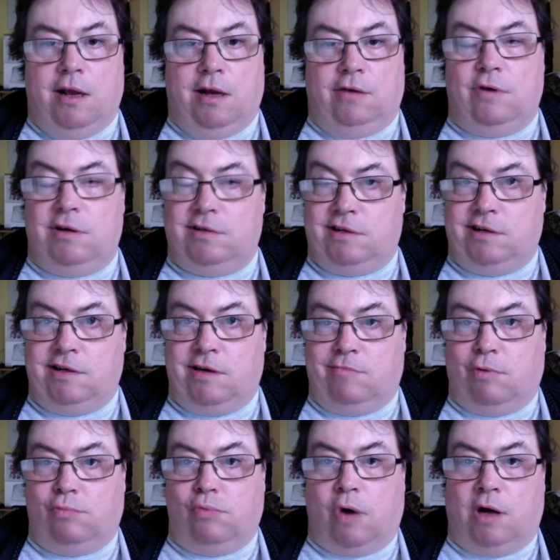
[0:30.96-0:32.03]
Question
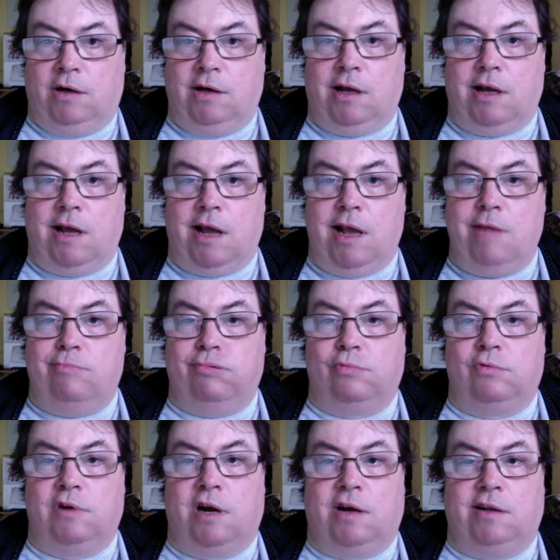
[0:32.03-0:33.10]
number one. April
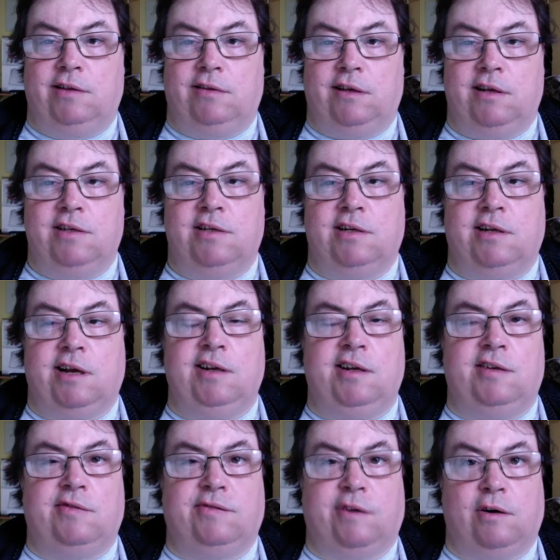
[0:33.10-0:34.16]
9th is a Danish
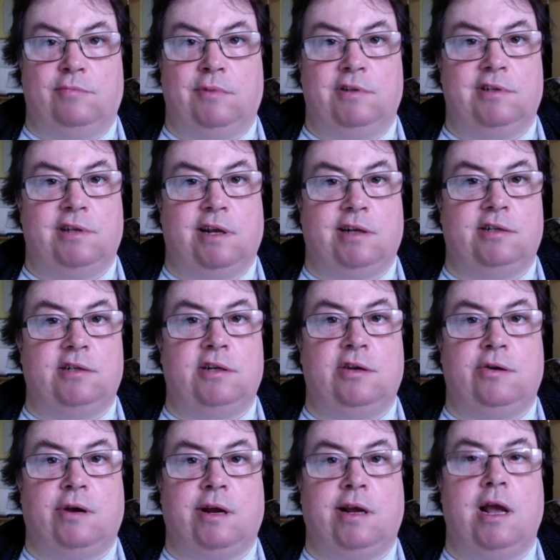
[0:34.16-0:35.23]
film set
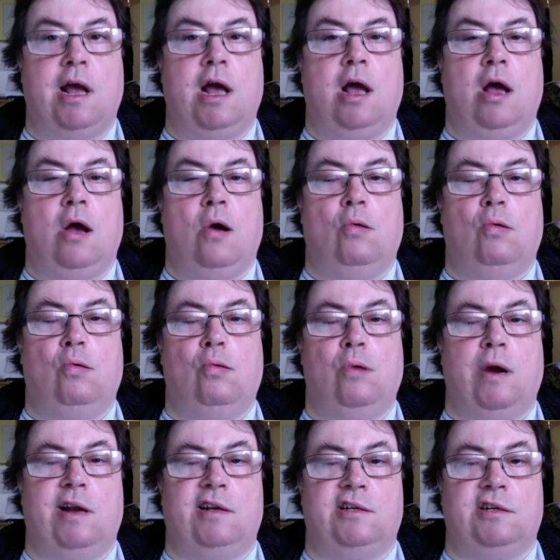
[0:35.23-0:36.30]
during
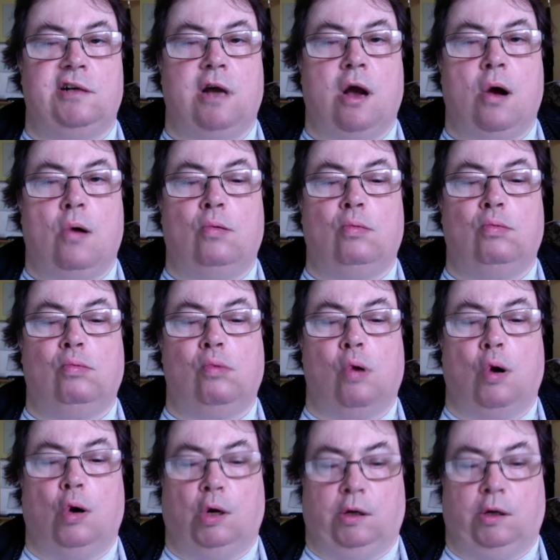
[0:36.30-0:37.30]
which war?